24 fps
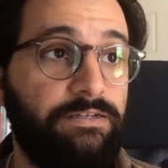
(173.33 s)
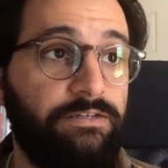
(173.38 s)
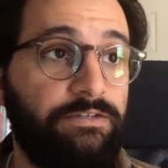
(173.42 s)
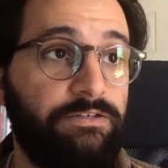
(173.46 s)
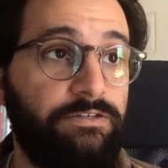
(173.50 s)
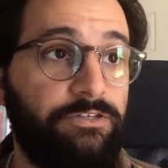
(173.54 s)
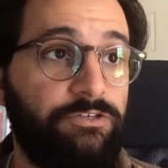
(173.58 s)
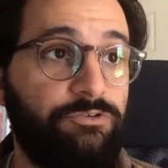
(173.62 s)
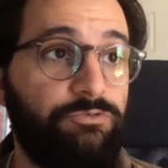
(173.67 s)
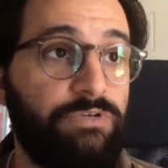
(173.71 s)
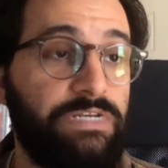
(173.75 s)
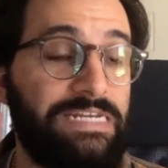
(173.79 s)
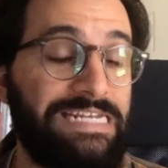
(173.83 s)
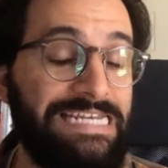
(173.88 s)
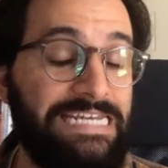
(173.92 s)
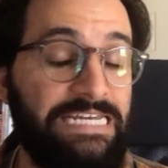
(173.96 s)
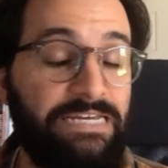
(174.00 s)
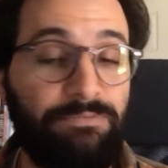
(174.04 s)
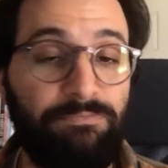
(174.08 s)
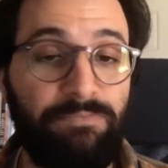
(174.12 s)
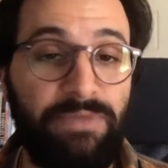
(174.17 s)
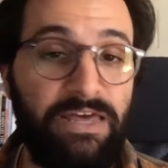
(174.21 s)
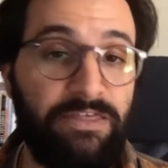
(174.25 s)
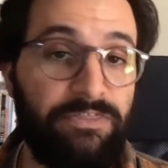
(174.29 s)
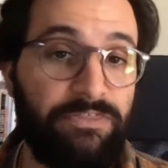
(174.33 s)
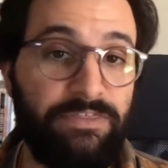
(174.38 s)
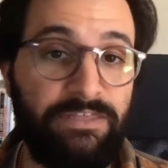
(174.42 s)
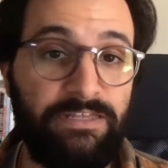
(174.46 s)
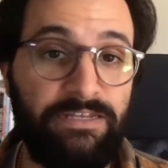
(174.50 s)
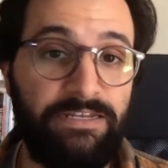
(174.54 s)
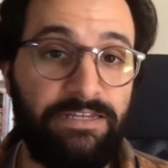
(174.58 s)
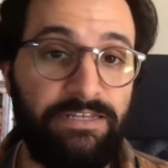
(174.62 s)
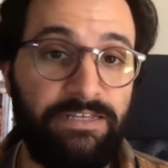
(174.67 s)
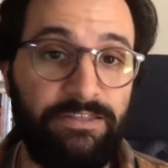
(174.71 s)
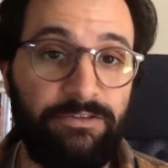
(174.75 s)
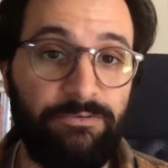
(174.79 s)
unique
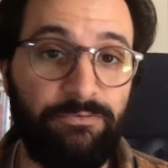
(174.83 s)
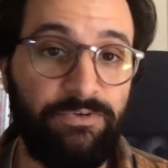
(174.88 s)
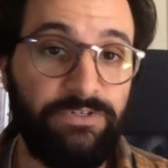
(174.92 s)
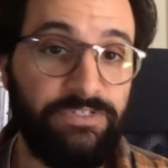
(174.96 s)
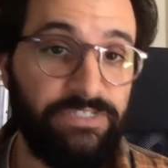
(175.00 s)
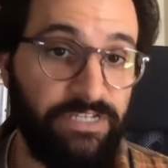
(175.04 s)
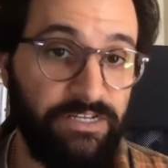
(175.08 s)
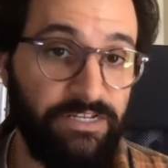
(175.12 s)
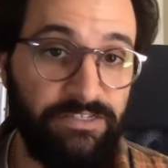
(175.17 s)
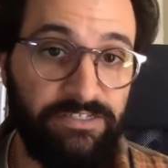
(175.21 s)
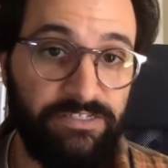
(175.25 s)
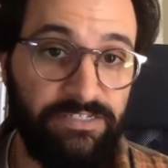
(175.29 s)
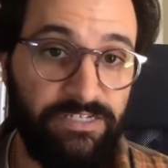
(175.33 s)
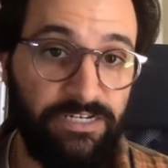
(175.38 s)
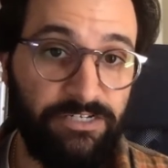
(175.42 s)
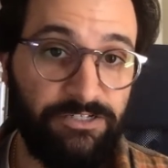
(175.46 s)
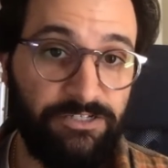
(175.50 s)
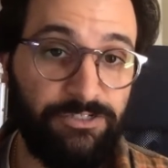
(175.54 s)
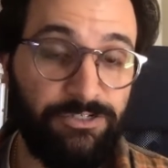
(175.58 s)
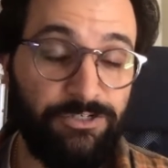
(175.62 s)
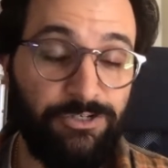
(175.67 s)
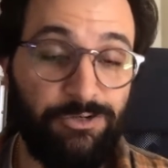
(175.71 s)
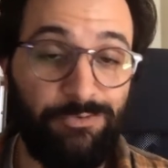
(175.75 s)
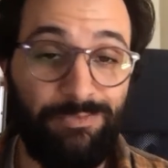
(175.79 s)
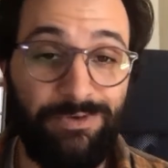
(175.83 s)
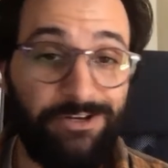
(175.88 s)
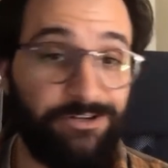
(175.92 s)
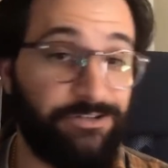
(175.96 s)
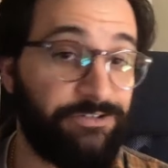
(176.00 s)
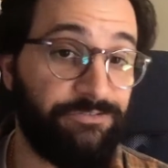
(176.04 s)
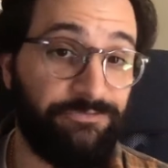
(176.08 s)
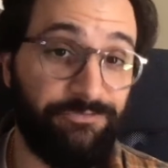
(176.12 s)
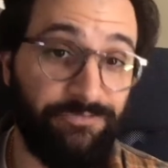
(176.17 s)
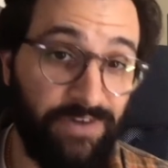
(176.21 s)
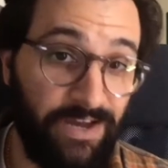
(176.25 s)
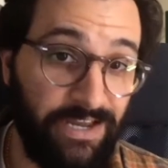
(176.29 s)
method in the results section, you better
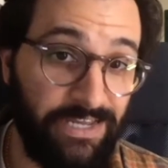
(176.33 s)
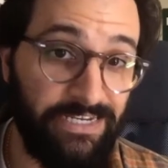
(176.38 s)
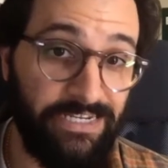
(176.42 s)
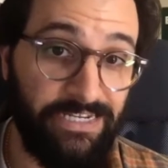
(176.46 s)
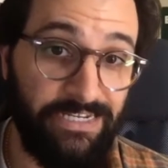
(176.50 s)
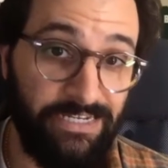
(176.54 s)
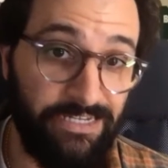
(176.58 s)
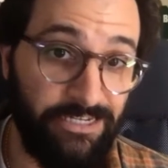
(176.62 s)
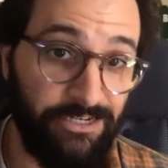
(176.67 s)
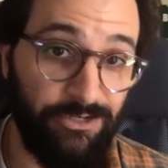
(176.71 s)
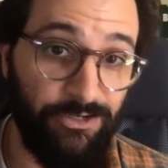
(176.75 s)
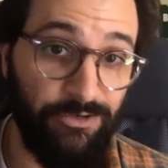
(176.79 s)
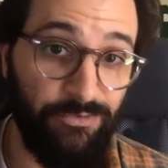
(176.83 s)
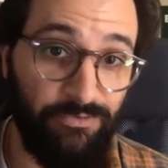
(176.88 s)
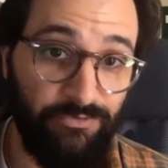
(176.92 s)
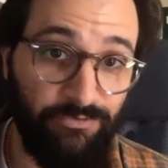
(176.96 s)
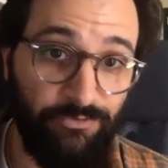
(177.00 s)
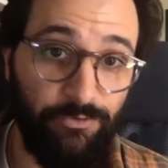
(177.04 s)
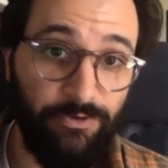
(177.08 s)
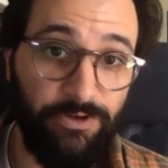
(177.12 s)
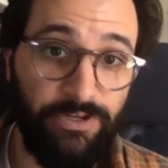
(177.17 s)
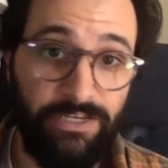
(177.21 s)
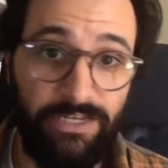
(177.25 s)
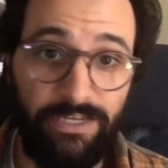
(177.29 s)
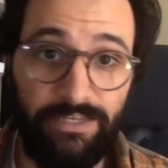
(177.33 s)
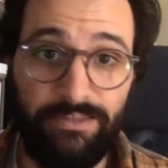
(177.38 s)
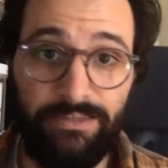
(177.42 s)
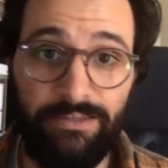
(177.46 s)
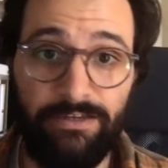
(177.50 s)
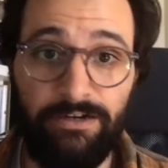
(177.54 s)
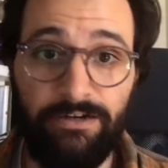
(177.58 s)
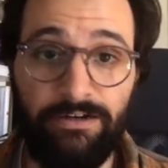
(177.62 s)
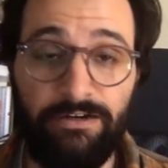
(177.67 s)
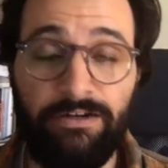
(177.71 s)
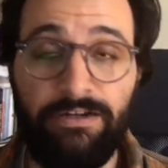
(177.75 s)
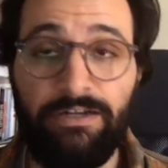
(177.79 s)
define it here before you get
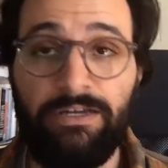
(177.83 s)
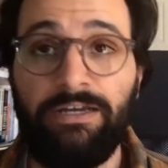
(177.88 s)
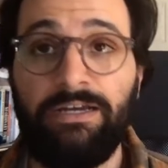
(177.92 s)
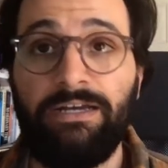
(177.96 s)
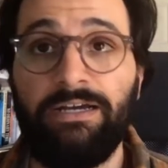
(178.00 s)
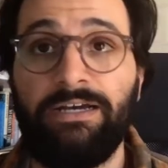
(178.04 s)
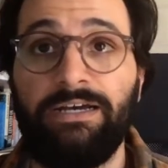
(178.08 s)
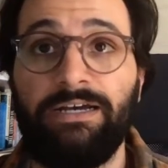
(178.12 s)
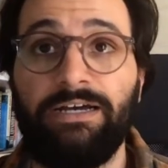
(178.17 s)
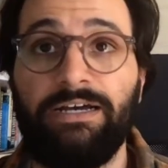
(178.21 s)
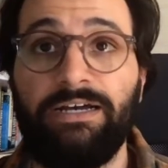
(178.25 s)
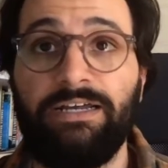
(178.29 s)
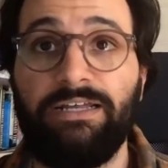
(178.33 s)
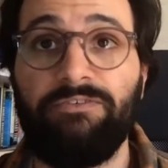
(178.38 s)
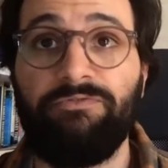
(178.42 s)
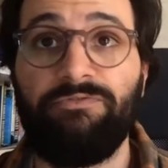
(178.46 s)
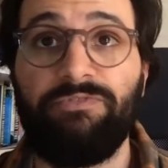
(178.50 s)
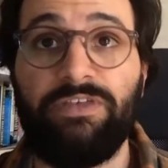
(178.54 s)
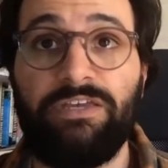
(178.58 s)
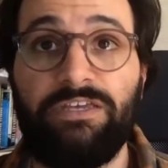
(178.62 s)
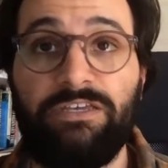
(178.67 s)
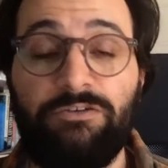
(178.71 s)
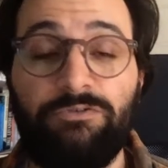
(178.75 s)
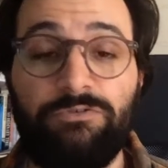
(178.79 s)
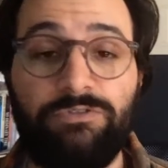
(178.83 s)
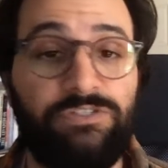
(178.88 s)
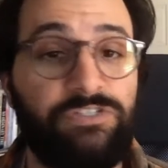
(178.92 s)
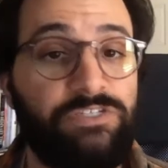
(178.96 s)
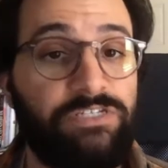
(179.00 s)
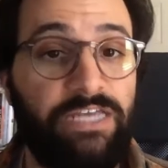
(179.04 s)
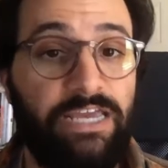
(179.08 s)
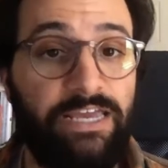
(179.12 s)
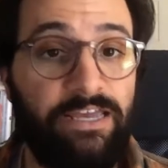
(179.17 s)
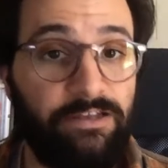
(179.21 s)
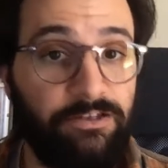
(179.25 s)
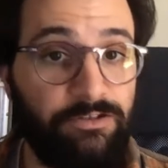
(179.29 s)
there. If they use
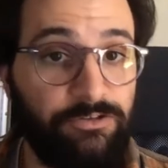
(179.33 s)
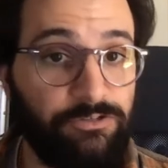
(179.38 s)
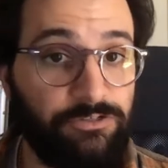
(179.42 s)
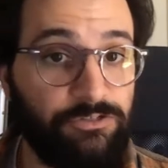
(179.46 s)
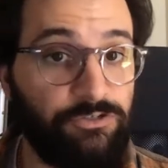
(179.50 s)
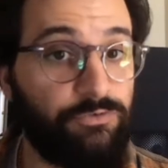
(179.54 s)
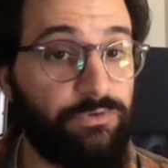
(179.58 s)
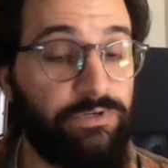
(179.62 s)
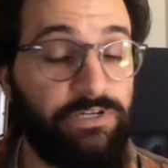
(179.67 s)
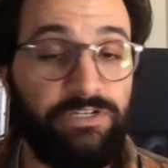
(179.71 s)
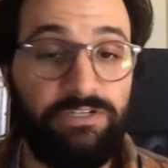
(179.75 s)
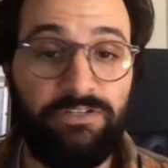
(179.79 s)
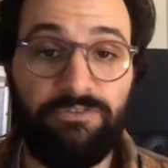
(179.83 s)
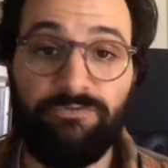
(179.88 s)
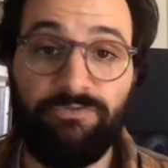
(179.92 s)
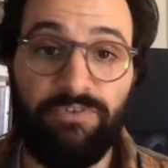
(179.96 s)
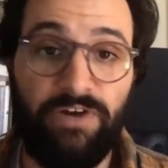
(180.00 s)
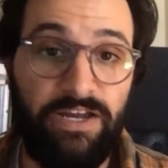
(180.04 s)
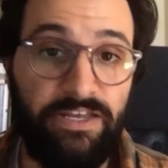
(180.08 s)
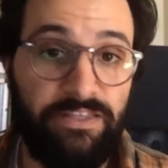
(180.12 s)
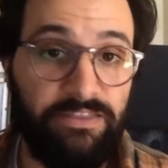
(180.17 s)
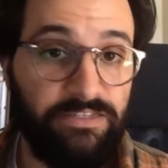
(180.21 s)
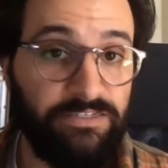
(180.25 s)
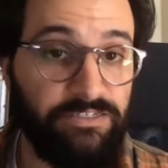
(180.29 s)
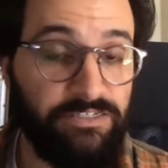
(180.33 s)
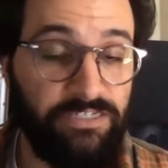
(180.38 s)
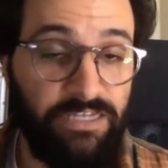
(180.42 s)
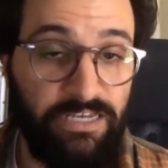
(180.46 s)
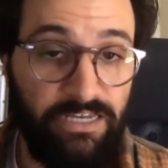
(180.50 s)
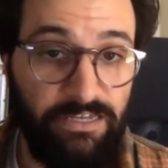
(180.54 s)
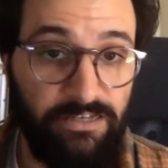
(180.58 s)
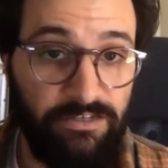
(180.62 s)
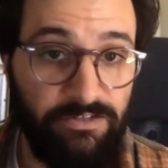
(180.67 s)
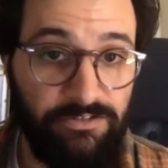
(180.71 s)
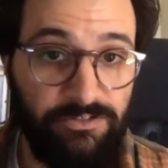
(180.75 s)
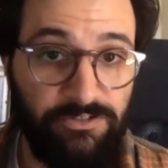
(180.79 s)
scales, you'll want to define the
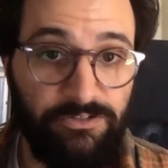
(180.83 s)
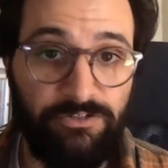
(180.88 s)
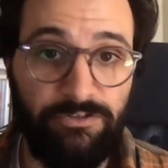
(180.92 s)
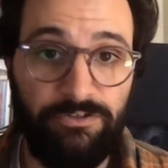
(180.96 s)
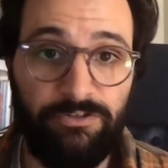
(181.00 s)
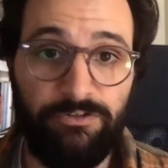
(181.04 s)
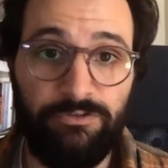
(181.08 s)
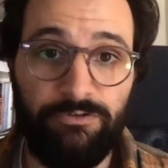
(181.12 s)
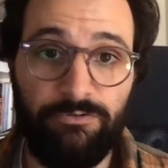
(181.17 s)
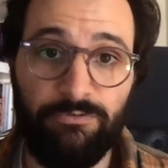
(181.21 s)
scales so that the